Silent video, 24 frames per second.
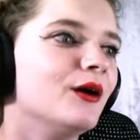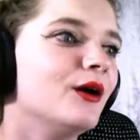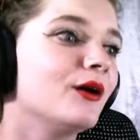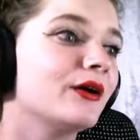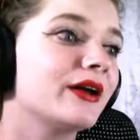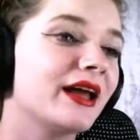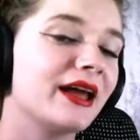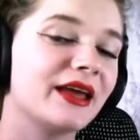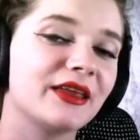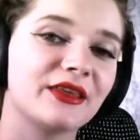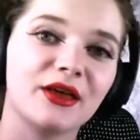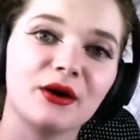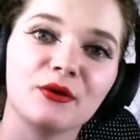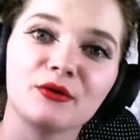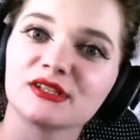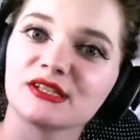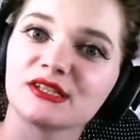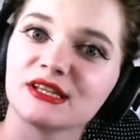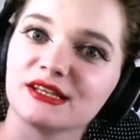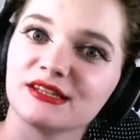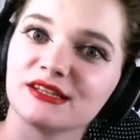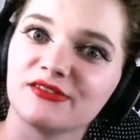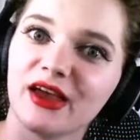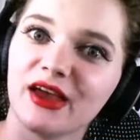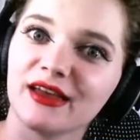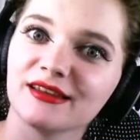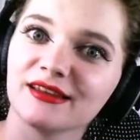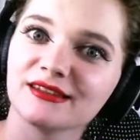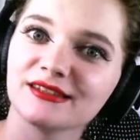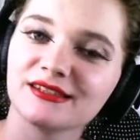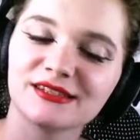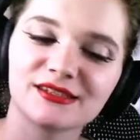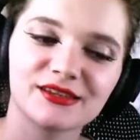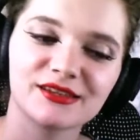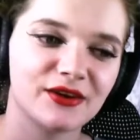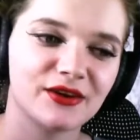Okay, that was
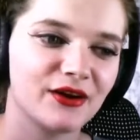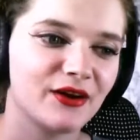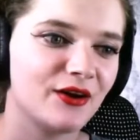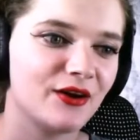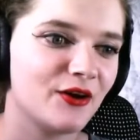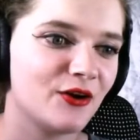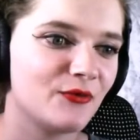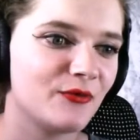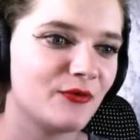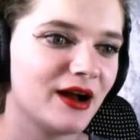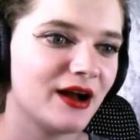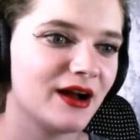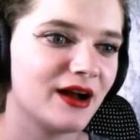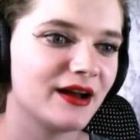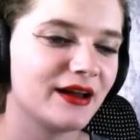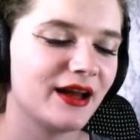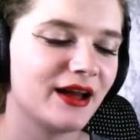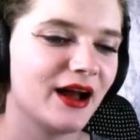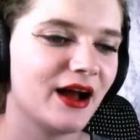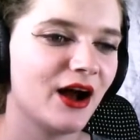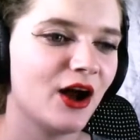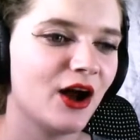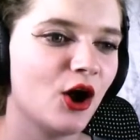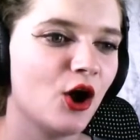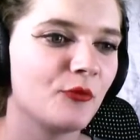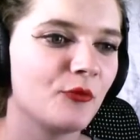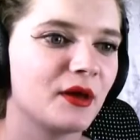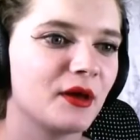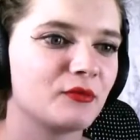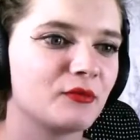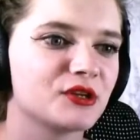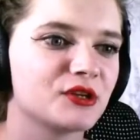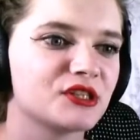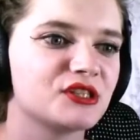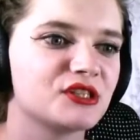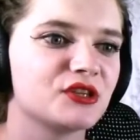intense. Oh my, I hope
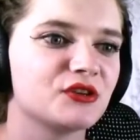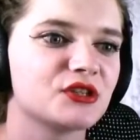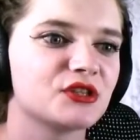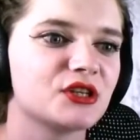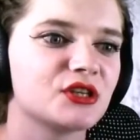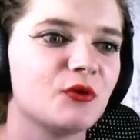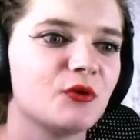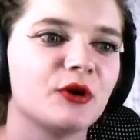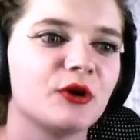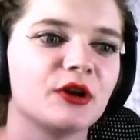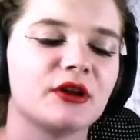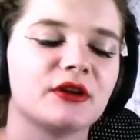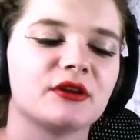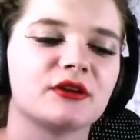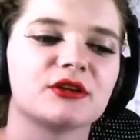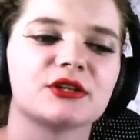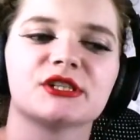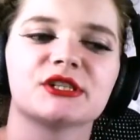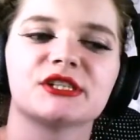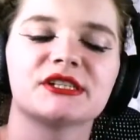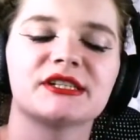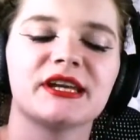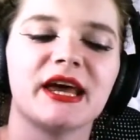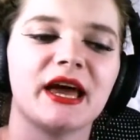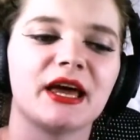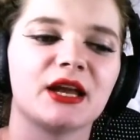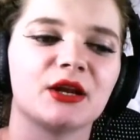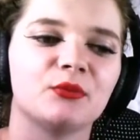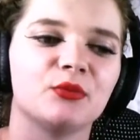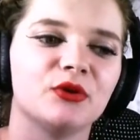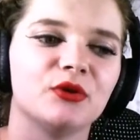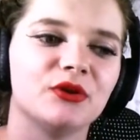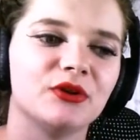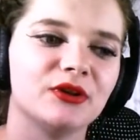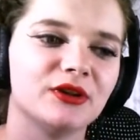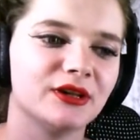that was still somewhat
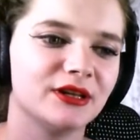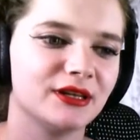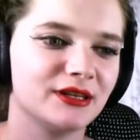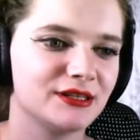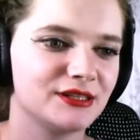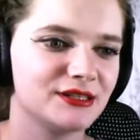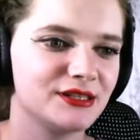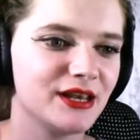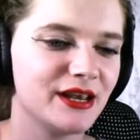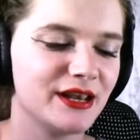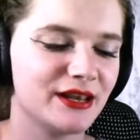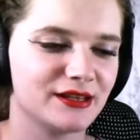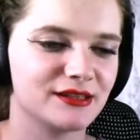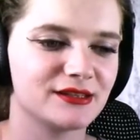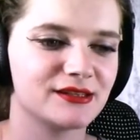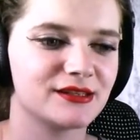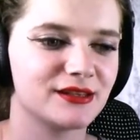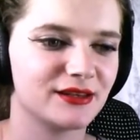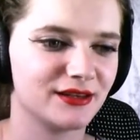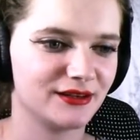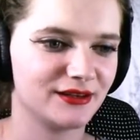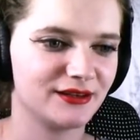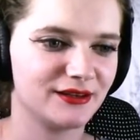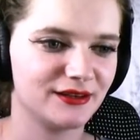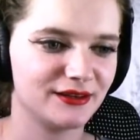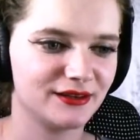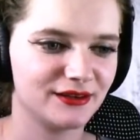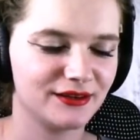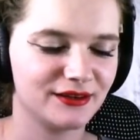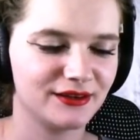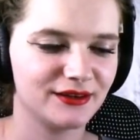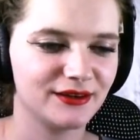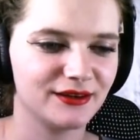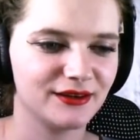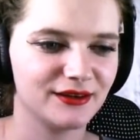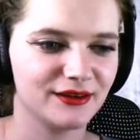understandable. Jeez.
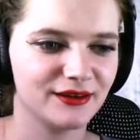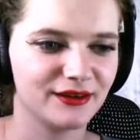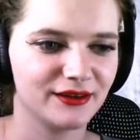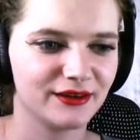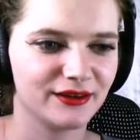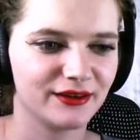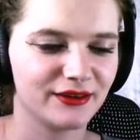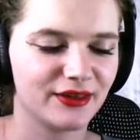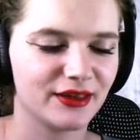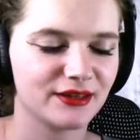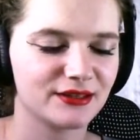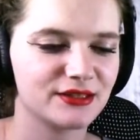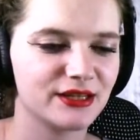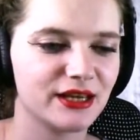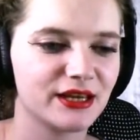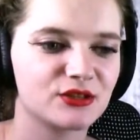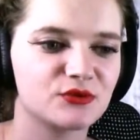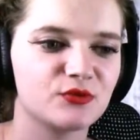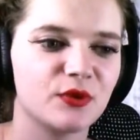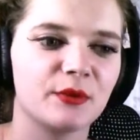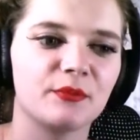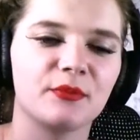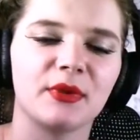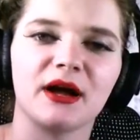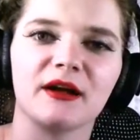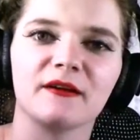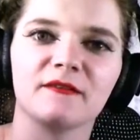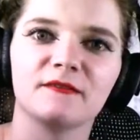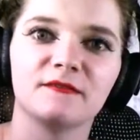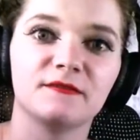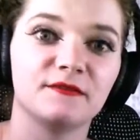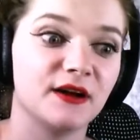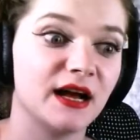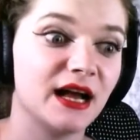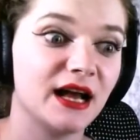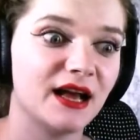That text went by
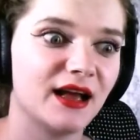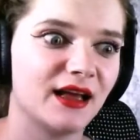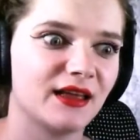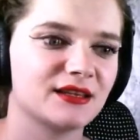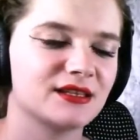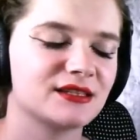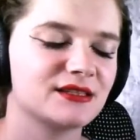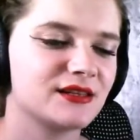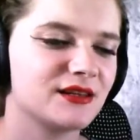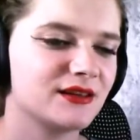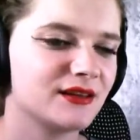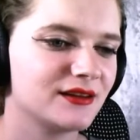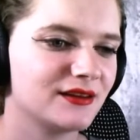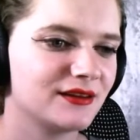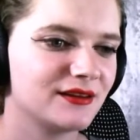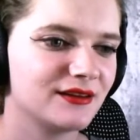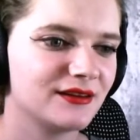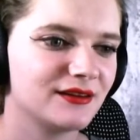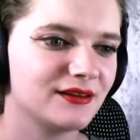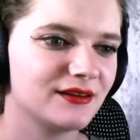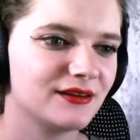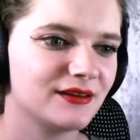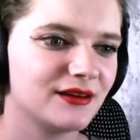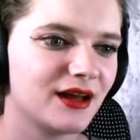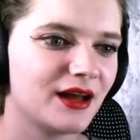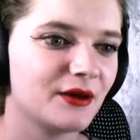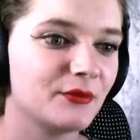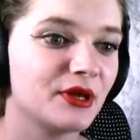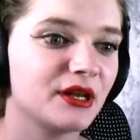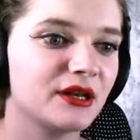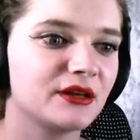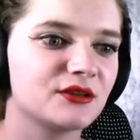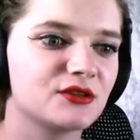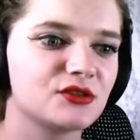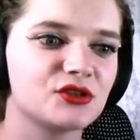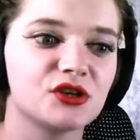fast. I
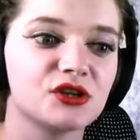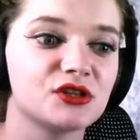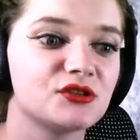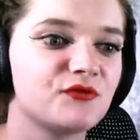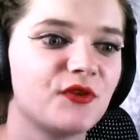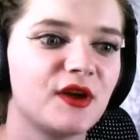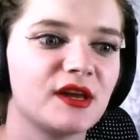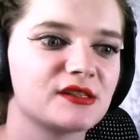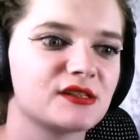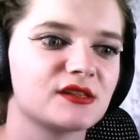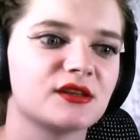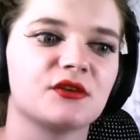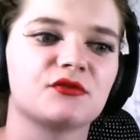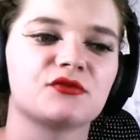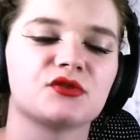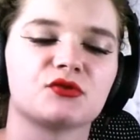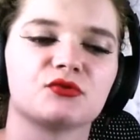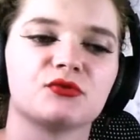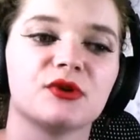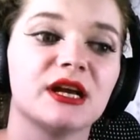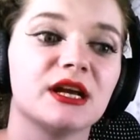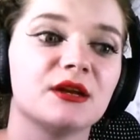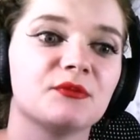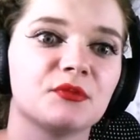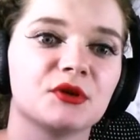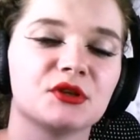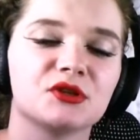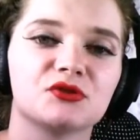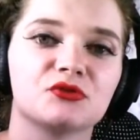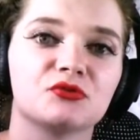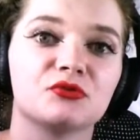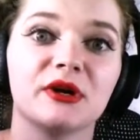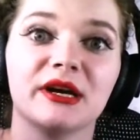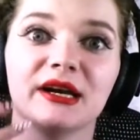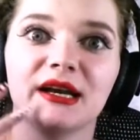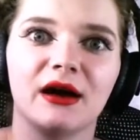mean, just fast enough to read, but
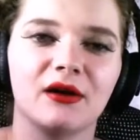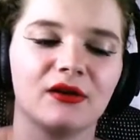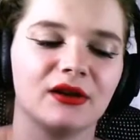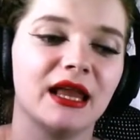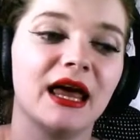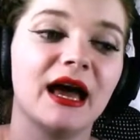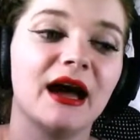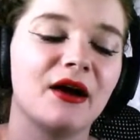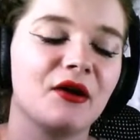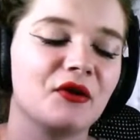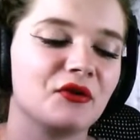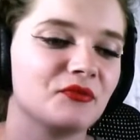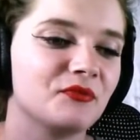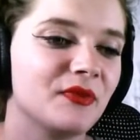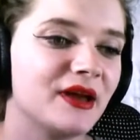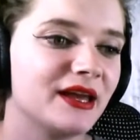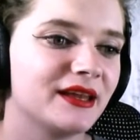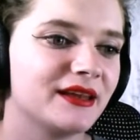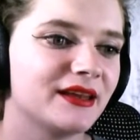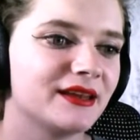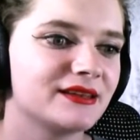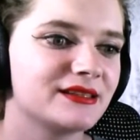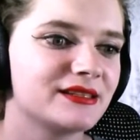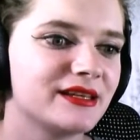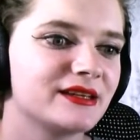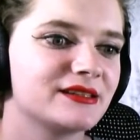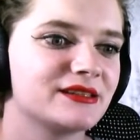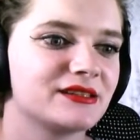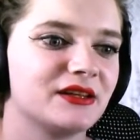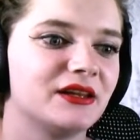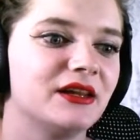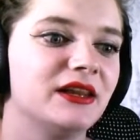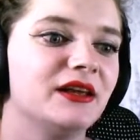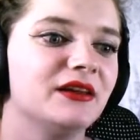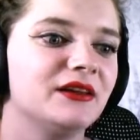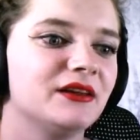to read out loud, man, that
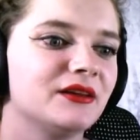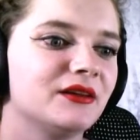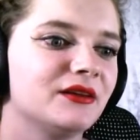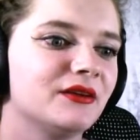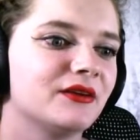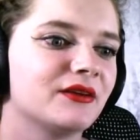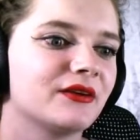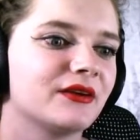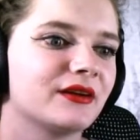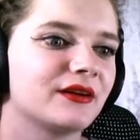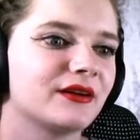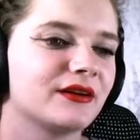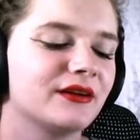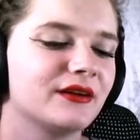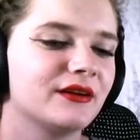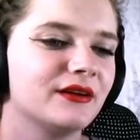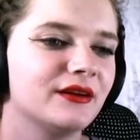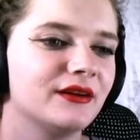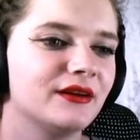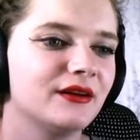takes a little longer.